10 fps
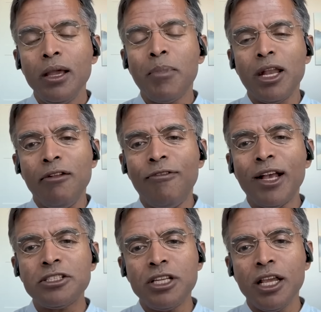But
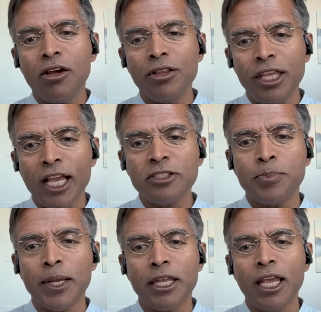investing on the
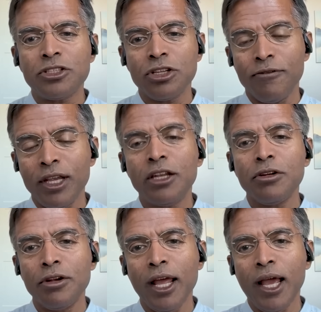expectation of it
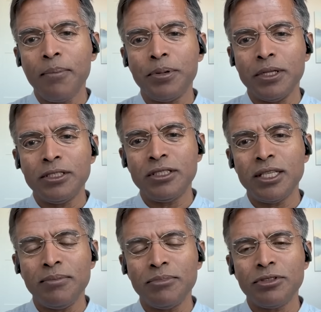could happen
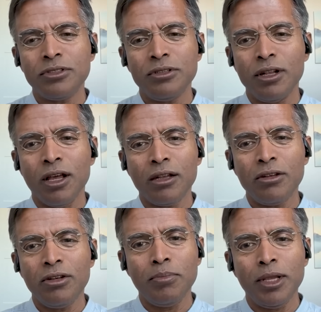seems not
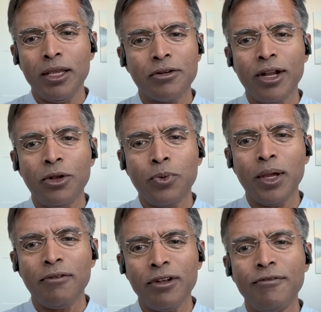to me a great
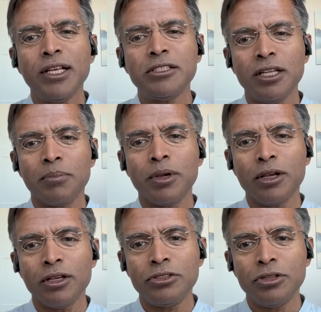way of investing,
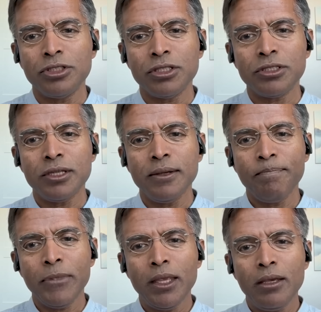because you're just,
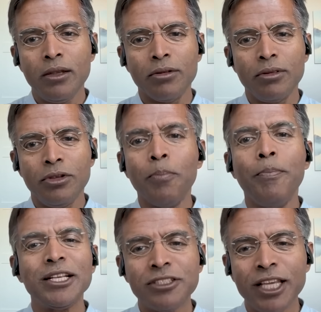you know, your
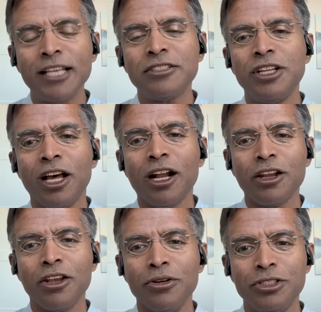best case
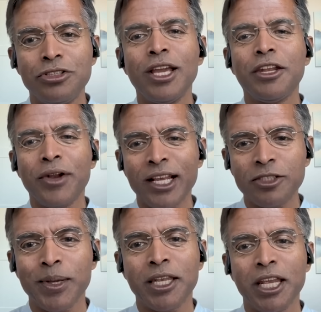scenario is you get your
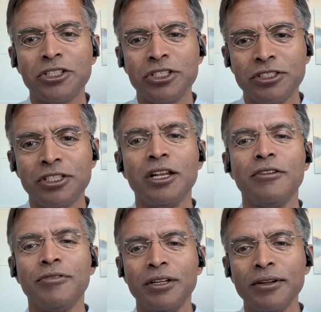expectations
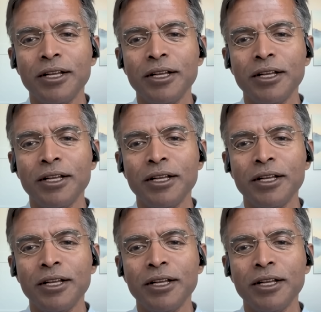delivered.